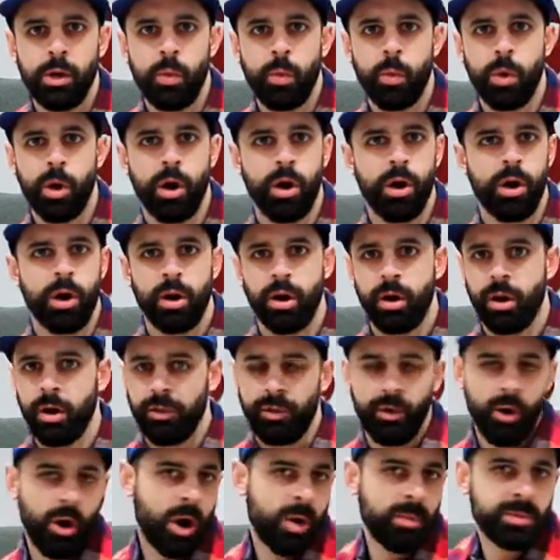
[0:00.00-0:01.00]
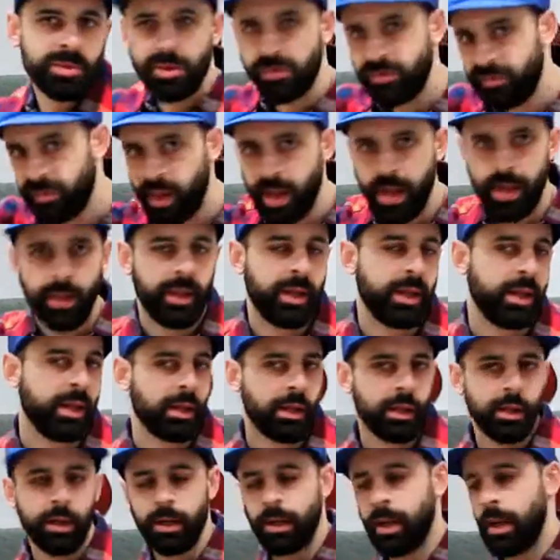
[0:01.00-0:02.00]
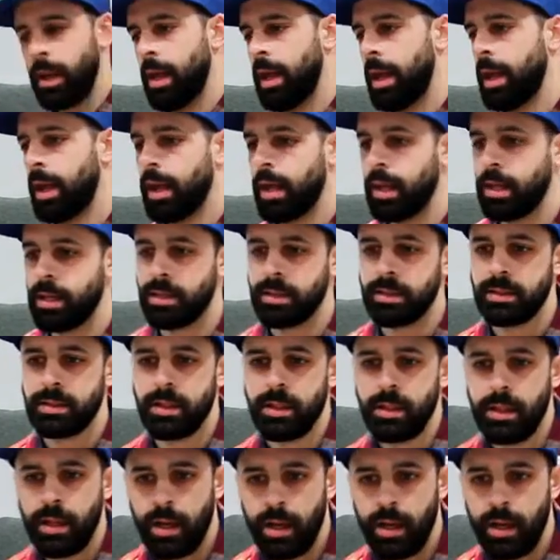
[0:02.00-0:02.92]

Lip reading: where their arms are flailing and